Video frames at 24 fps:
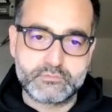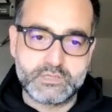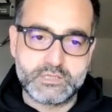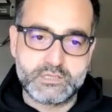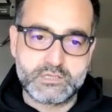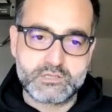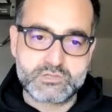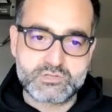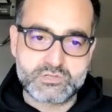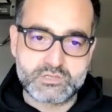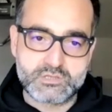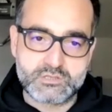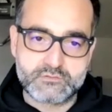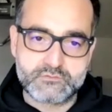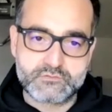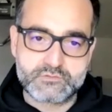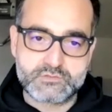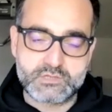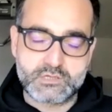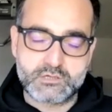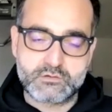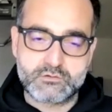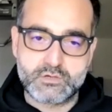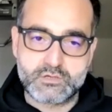
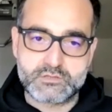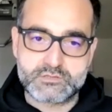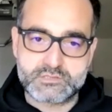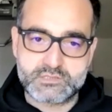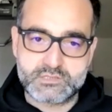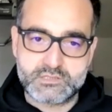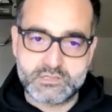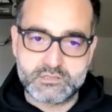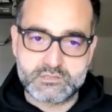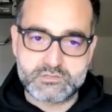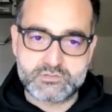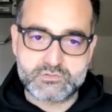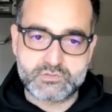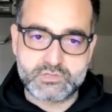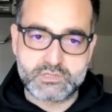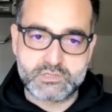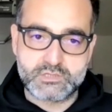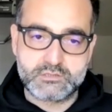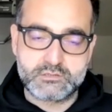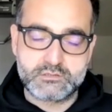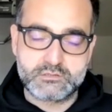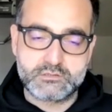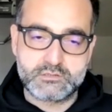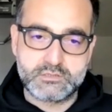initiatives across the
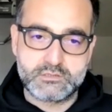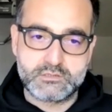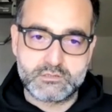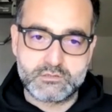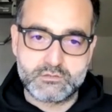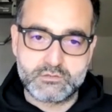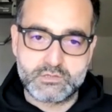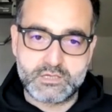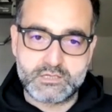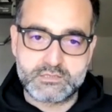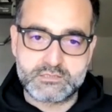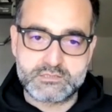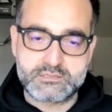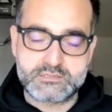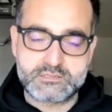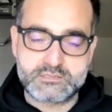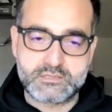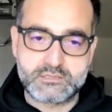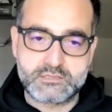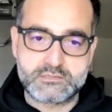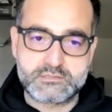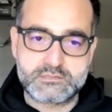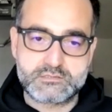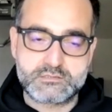country in the United
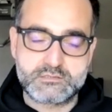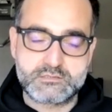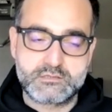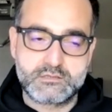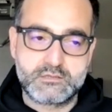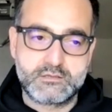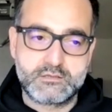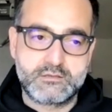States